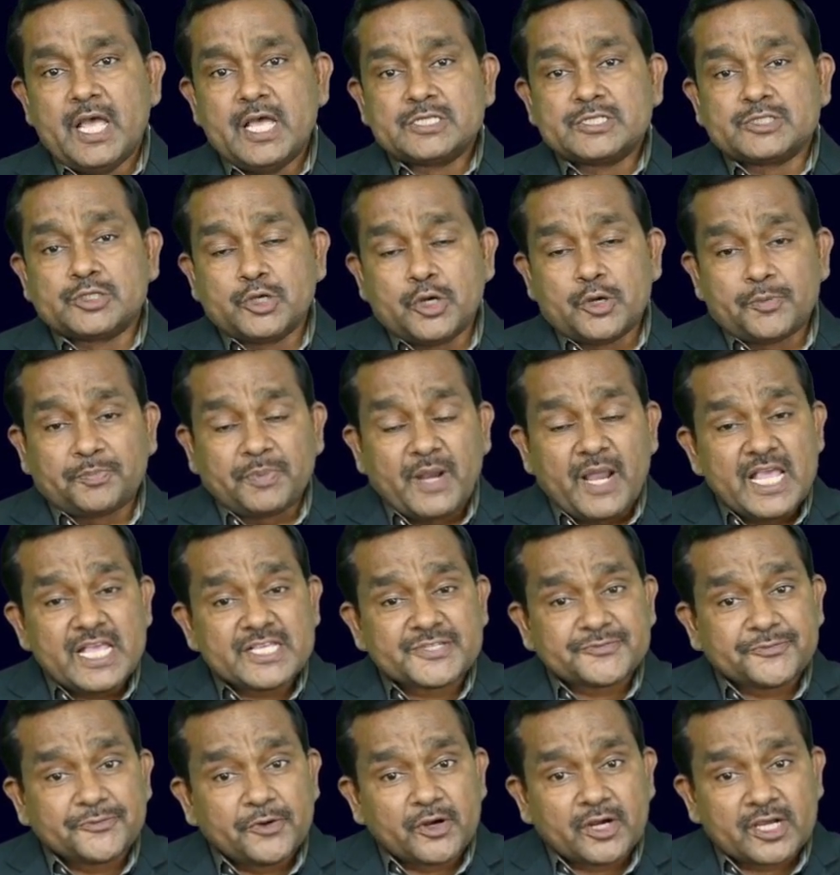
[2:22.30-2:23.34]
So,
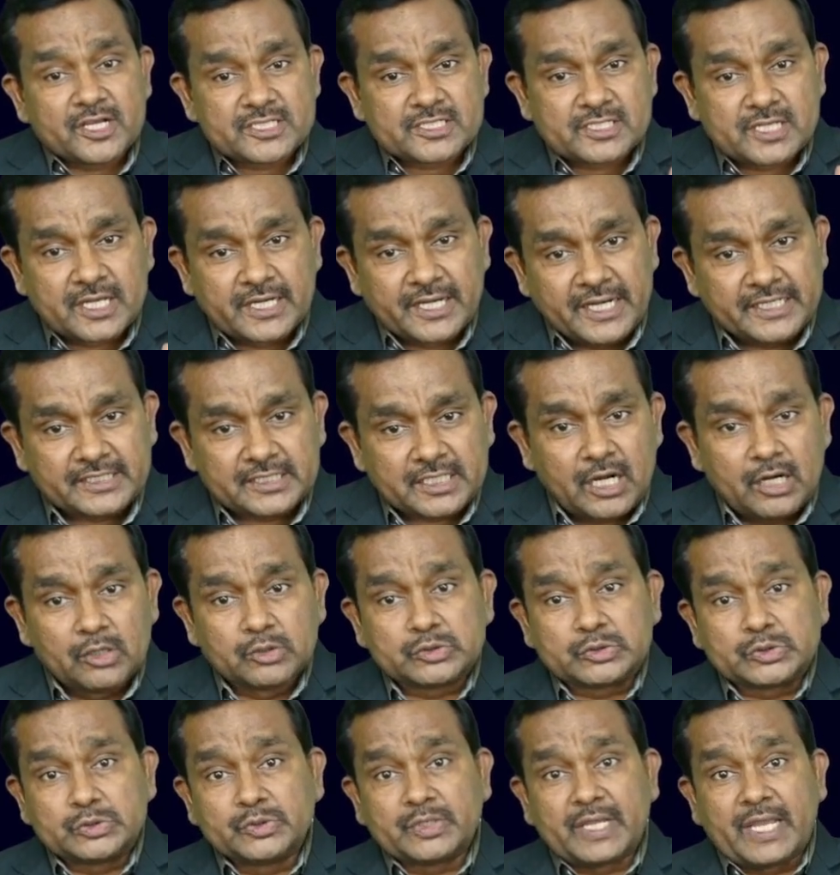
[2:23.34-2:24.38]
please focus on it, how
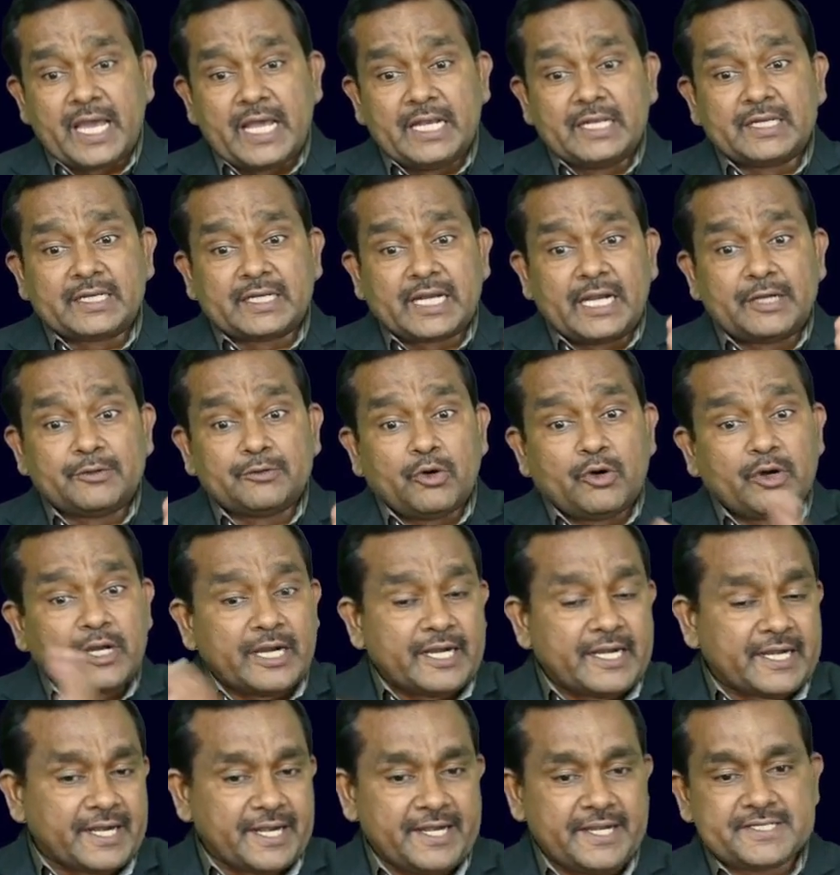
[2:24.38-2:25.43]
to calculate
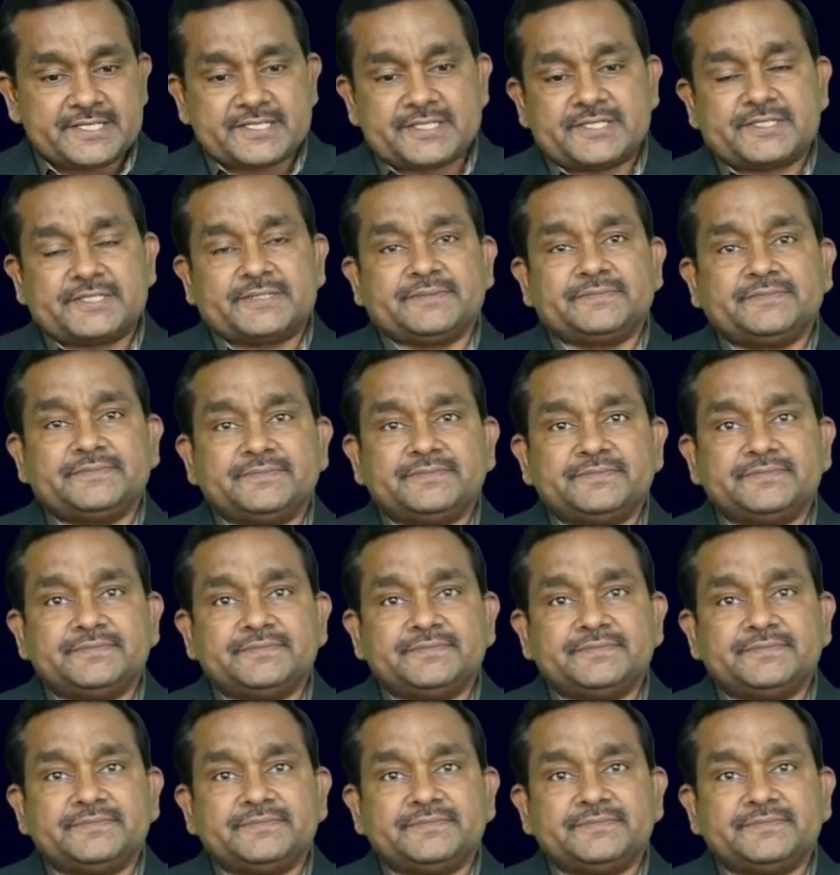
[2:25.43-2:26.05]
overhead rates.